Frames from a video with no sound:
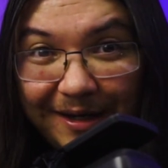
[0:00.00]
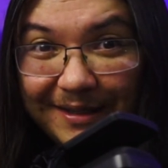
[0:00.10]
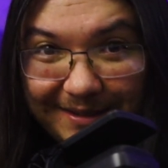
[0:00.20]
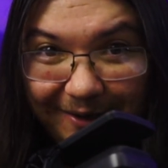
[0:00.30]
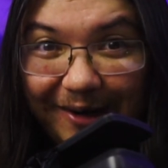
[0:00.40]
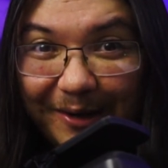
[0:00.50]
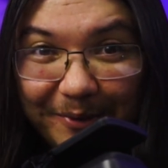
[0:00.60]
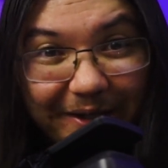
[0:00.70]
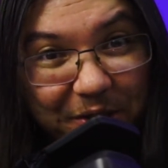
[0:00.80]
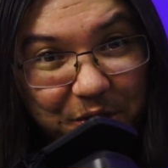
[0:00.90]
Sorry,
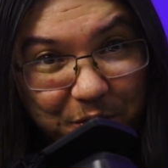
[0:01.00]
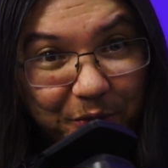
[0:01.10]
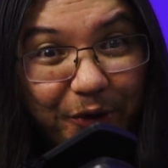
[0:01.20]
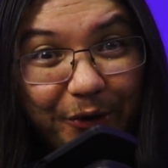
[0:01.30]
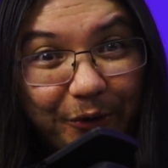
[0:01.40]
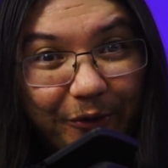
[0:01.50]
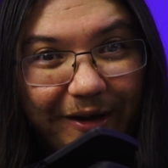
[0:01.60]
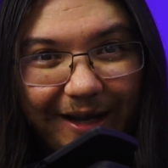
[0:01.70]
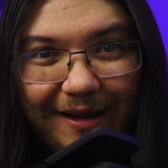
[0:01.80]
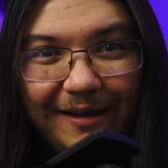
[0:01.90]
but it's true.
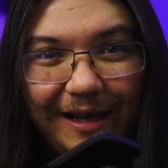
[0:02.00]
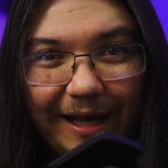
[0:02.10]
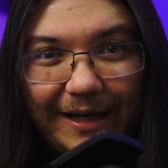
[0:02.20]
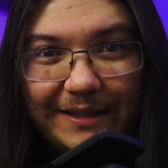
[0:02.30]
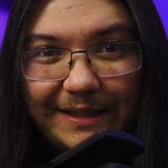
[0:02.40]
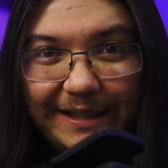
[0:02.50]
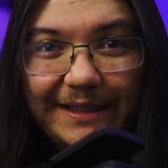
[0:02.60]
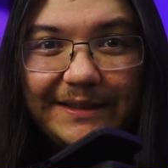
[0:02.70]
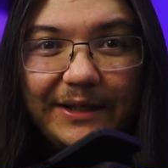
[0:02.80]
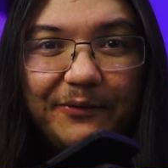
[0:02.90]
And it's
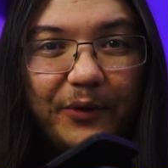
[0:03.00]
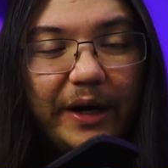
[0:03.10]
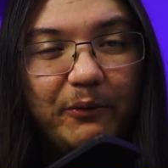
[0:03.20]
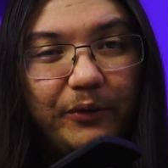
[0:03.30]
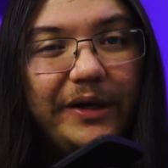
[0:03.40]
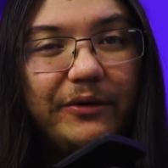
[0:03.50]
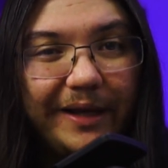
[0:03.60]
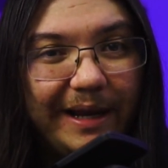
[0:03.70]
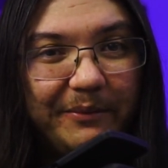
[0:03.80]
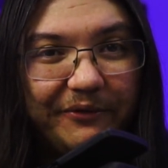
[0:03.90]
easy for a real
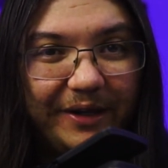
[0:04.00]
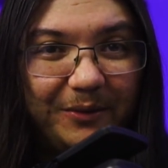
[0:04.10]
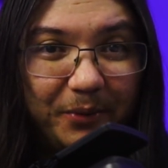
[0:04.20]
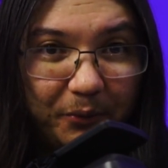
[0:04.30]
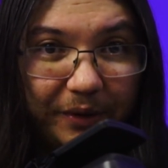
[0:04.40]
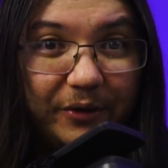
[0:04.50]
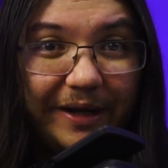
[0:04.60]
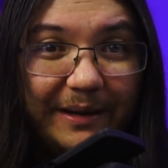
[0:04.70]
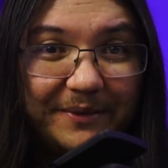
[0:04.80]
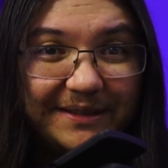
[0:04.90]
game developer, real
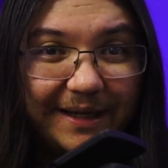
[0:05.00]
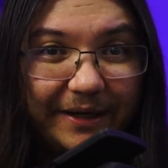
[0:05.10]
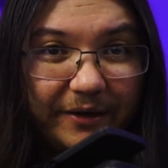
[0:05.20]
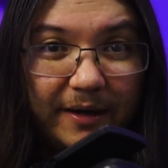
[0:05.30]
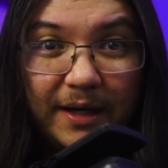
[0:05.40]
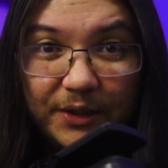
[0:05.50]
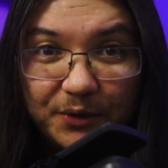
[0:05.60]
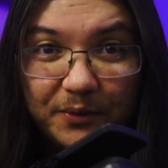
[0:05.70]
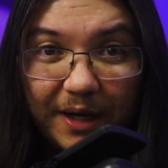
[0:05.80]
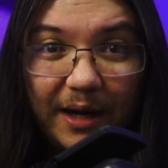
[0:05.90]
game designer
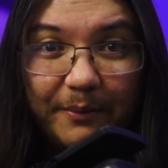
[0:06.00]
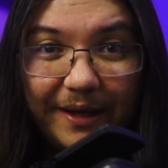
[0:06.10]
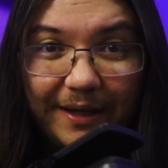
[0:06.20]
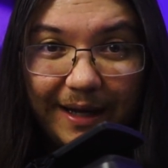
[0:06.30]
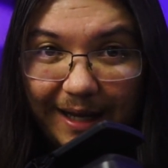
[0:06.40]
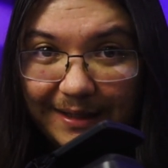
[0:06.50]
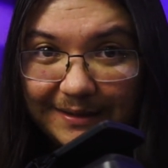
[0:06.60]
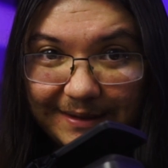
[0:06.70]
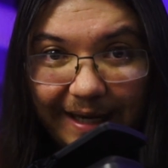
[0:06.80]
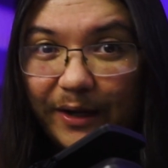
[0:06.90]
to come in and
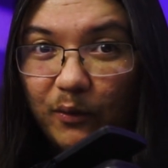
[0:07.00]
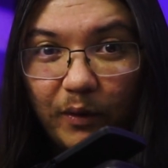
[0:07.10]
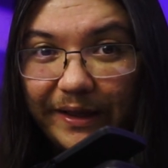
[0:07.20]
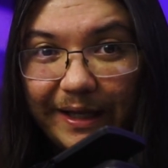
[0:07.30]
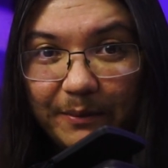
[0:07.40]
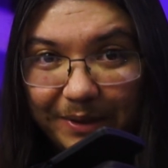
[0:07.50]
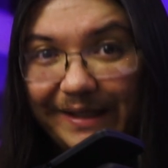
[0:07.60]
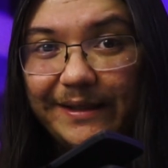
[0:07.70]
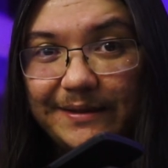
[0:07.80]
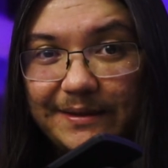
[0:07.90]
take what they
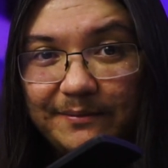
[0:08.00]
please.